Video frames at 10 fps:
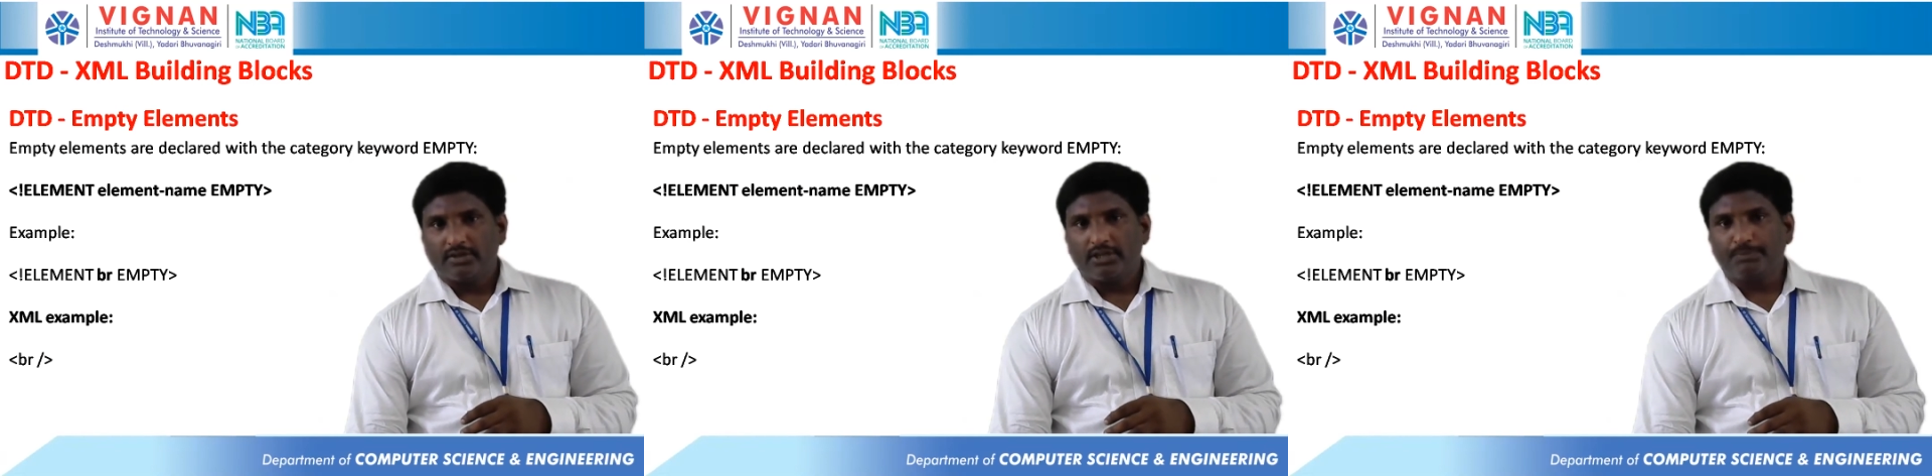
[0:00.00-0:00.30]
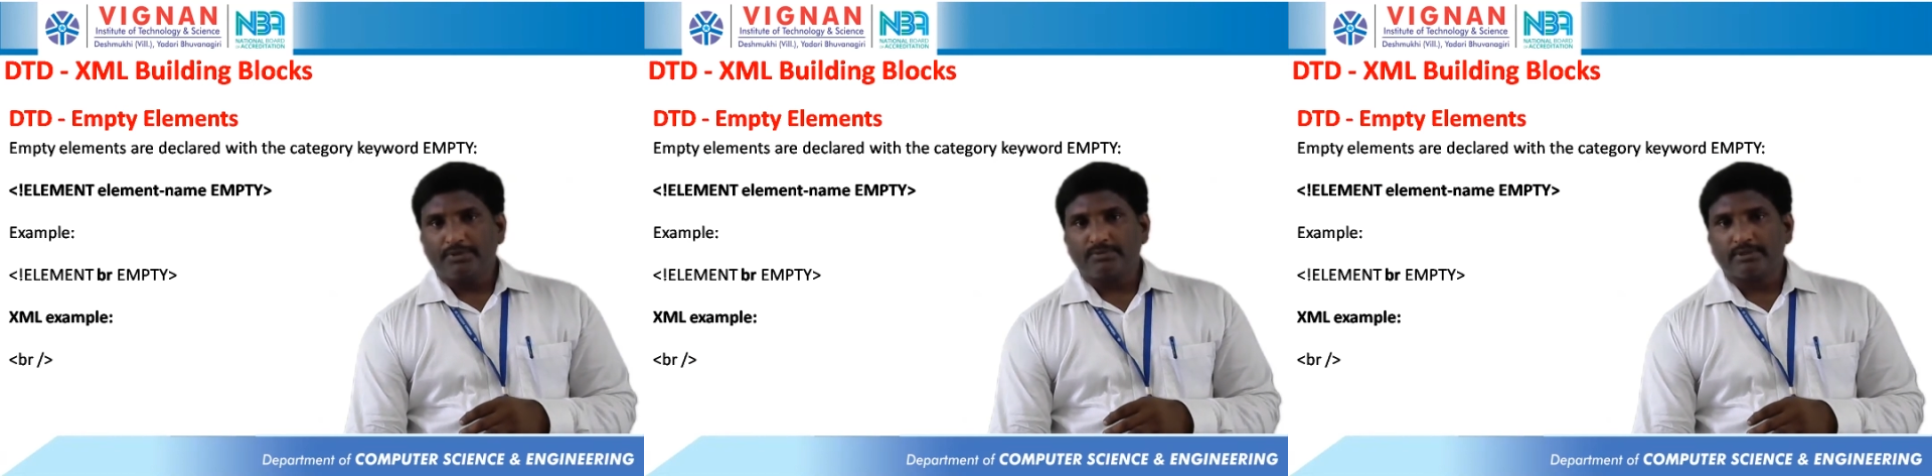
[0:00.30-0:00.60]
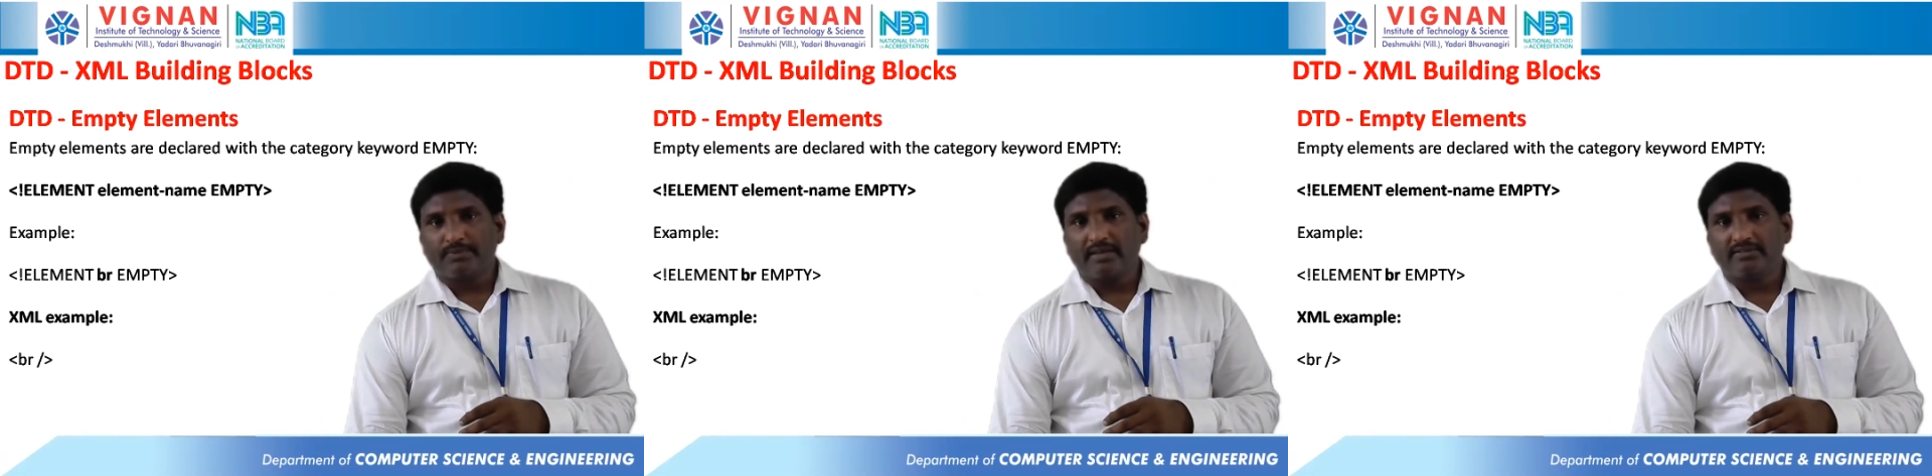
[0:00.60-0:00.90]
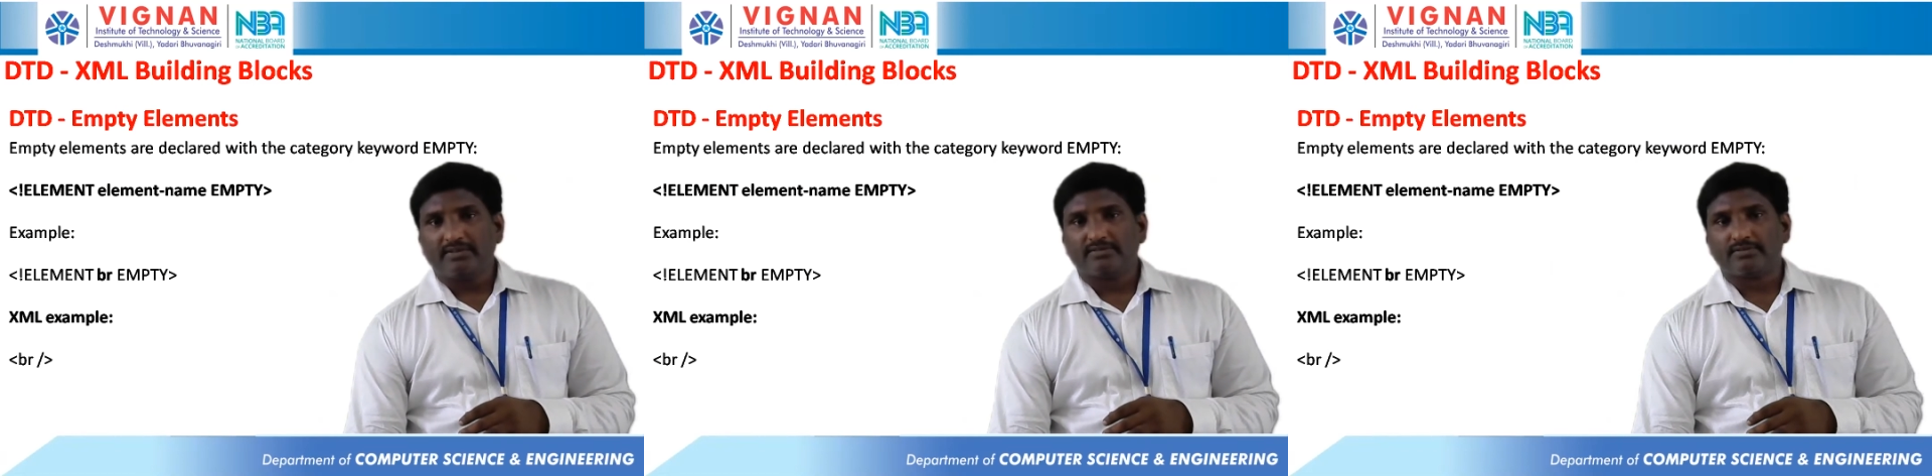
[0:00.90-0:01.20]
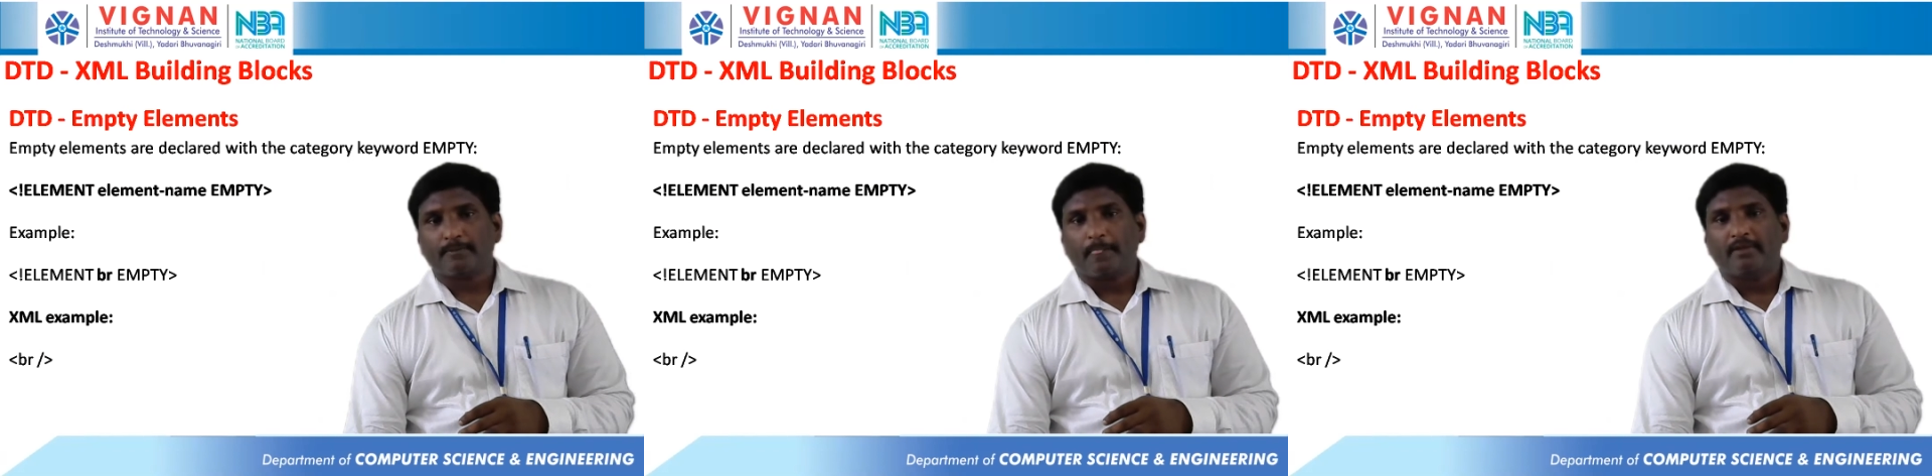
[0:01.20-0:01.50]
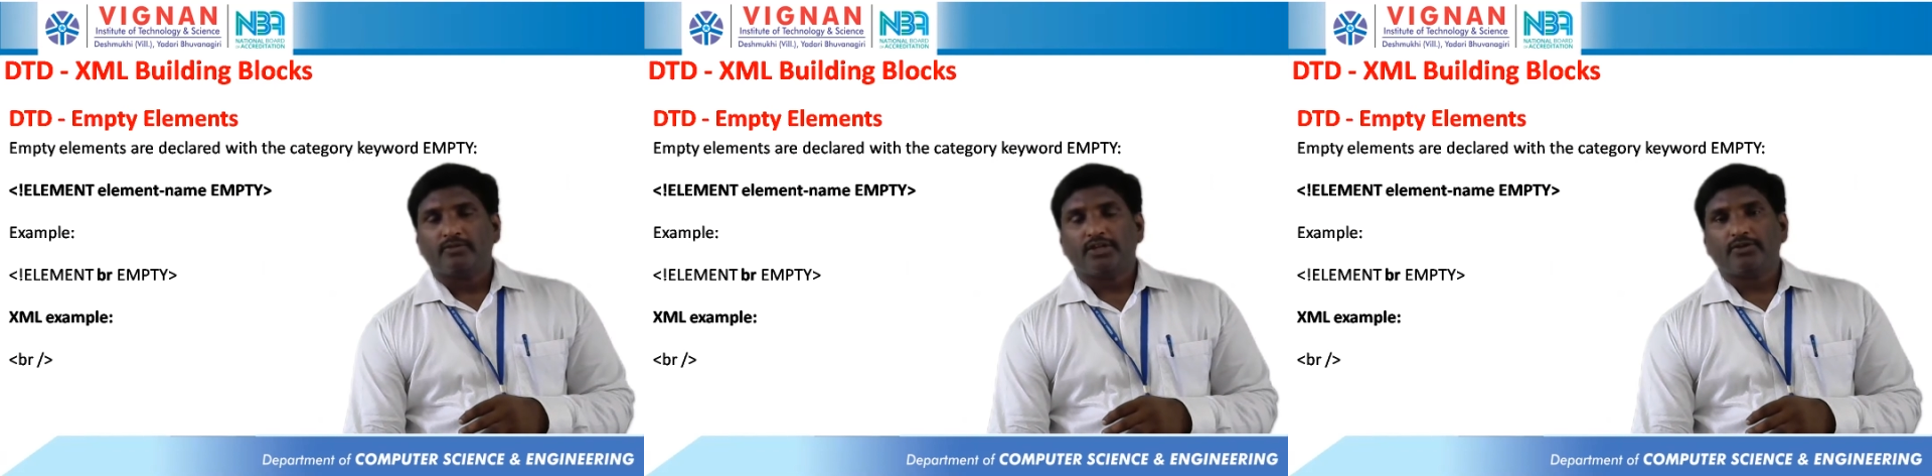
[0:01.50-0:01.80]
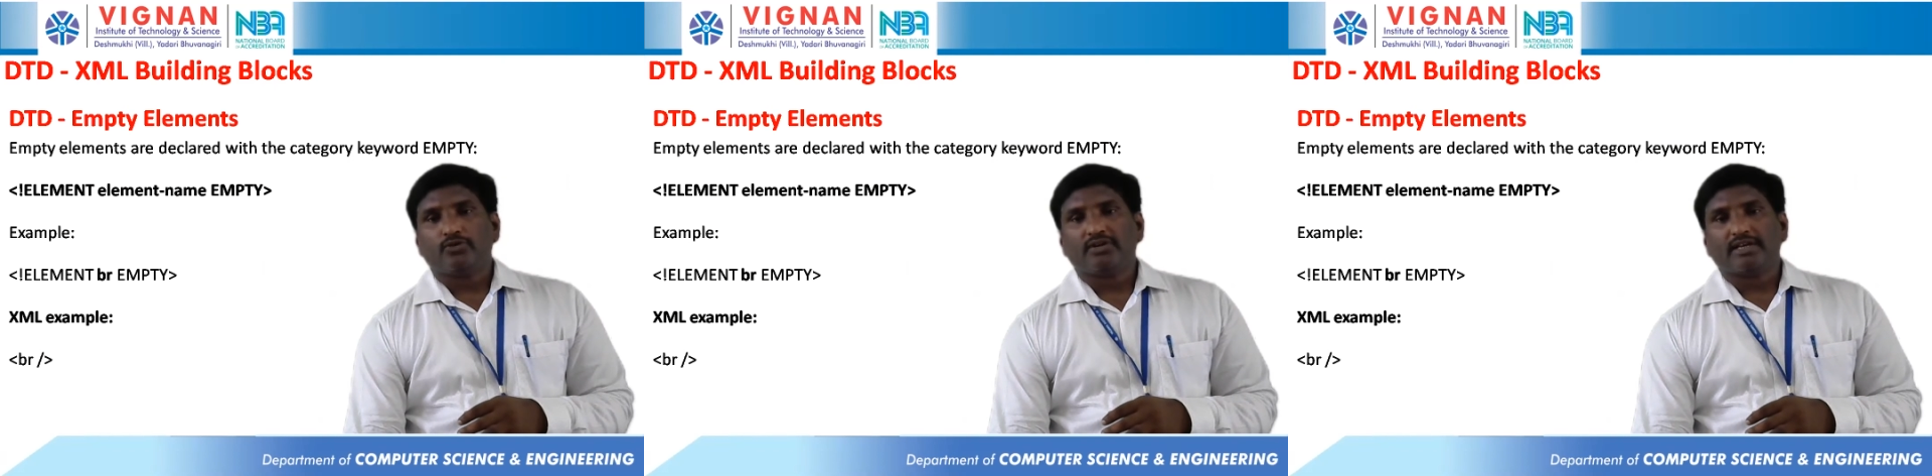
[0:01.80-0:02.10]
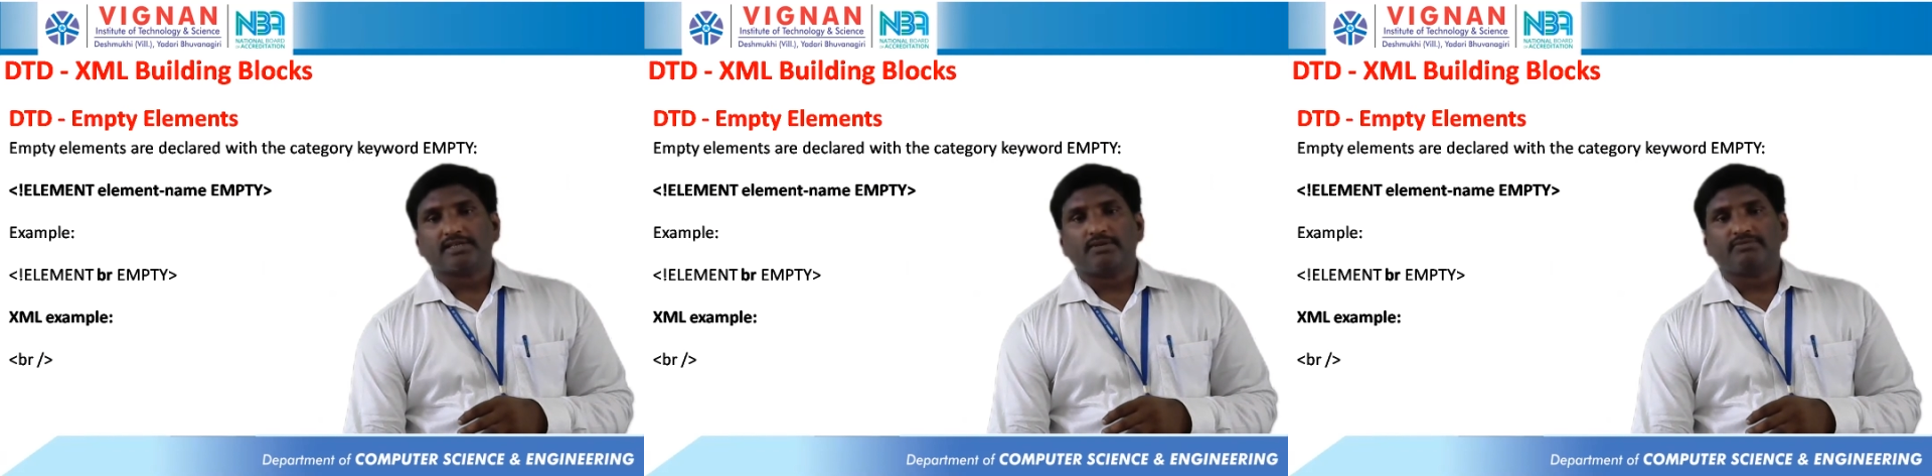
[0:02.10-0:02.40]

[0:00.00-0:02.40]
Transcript: If we specify this, there is no textual